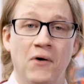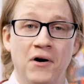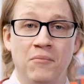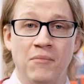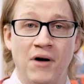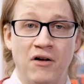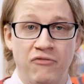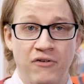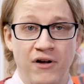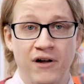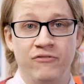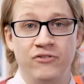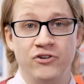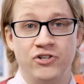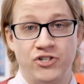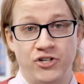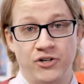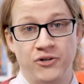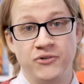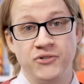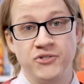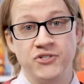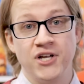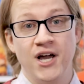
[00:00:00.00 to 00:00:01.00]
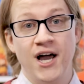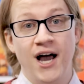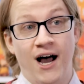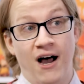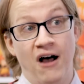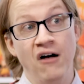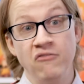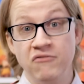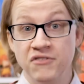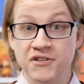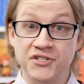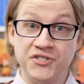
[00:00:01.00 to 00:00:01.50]
one of my favorite shows
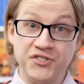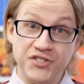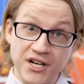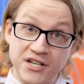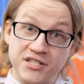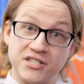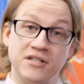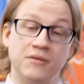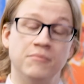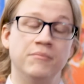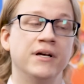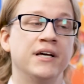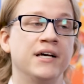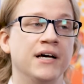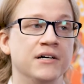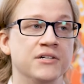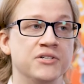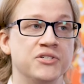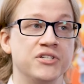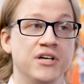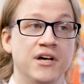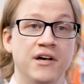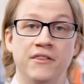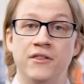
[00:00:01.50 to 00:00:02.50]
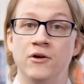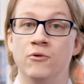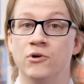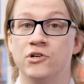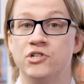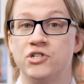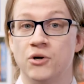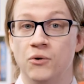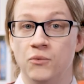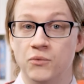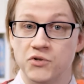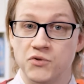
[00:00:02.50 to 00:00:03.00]
of the season, because the
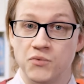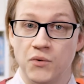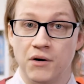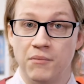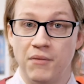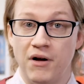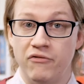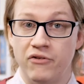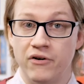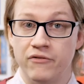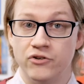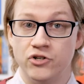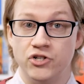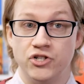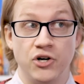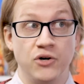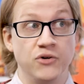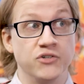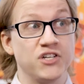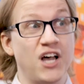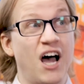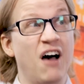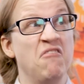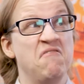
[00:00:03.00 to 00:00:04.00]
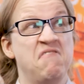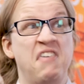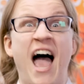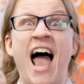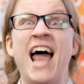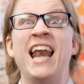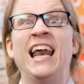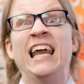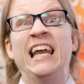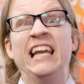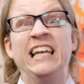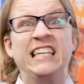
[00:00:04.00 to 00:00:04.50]
original was one of my favorite shows of
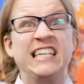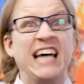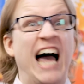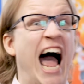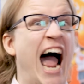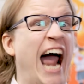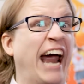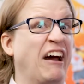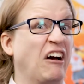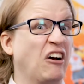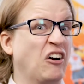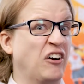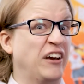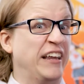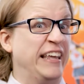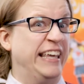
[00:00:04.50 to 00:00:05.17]
that entire